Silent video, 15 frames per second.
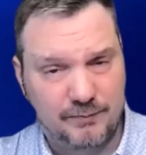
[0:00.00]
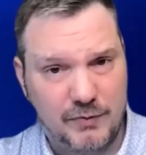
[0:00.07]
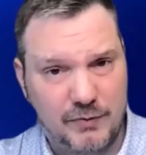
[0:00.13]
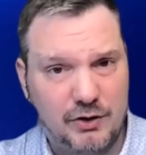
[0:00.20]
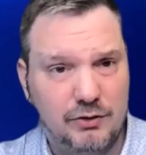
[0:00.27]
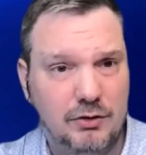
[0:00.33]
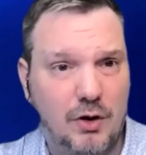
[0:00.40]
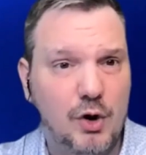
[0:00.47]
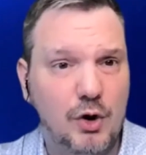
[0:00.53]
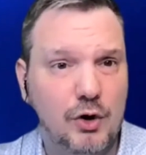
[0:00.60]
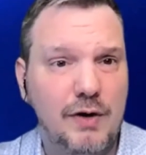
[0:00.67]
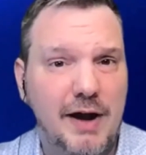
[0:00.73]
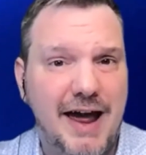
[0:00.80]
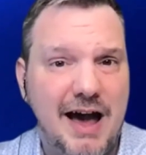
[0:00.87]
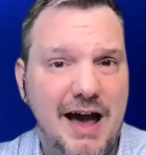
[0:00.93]
You no longer
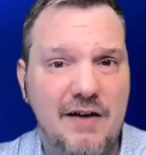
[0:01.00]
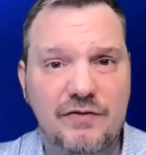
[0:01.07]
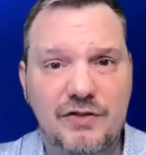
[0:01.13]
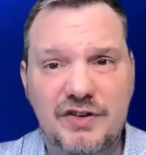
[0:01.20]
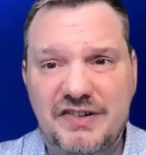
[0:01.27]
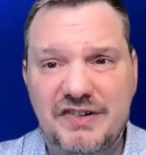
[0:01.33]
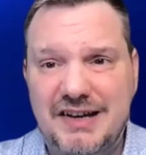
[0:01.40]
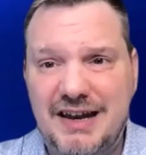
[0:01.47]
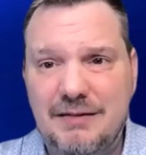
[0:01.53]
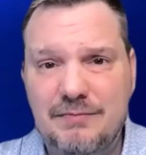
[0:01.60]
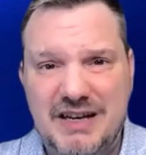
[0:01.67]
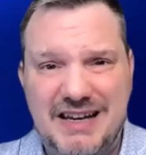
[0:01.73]
have the same